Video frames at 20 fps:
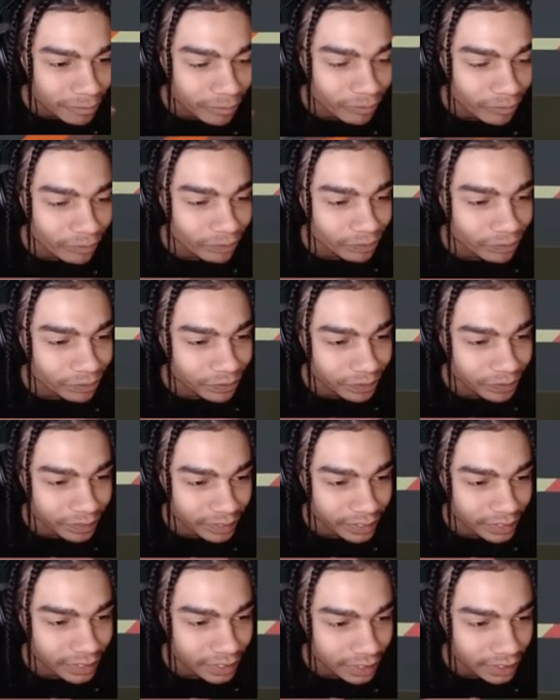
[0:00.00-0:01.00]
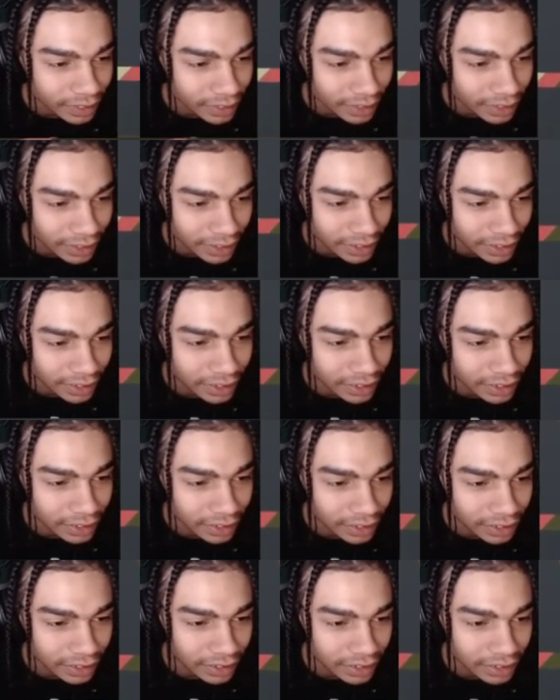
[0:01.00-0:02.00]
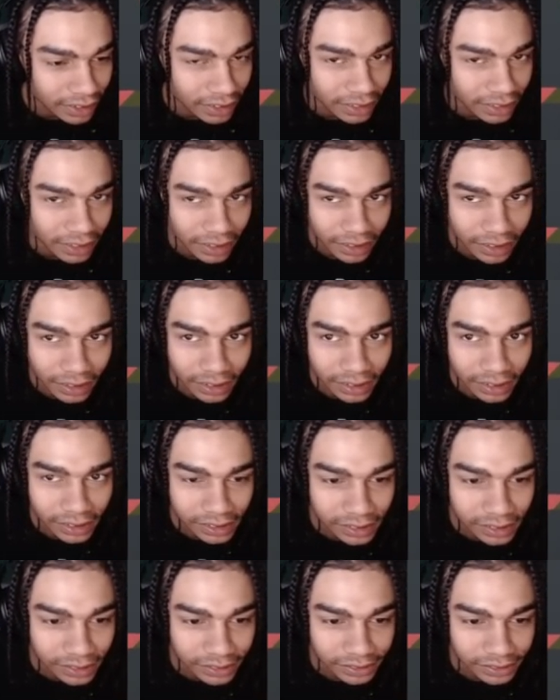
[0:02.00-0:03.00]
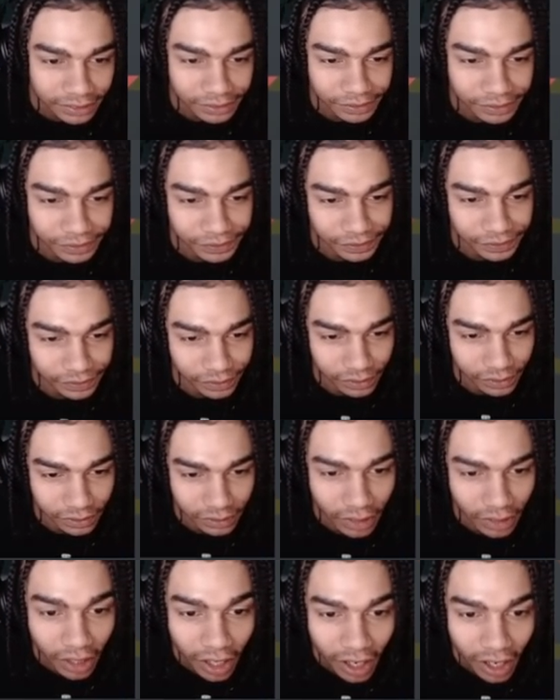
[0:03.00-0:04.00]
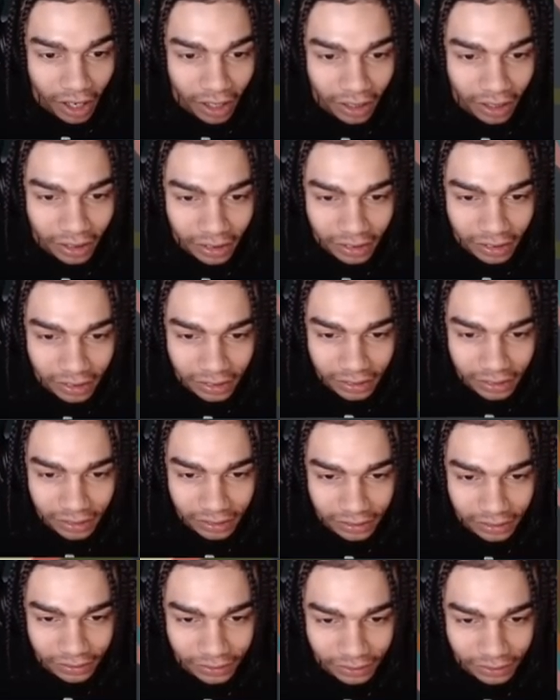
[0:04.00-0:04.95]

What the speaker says: No one is speaking in this clip.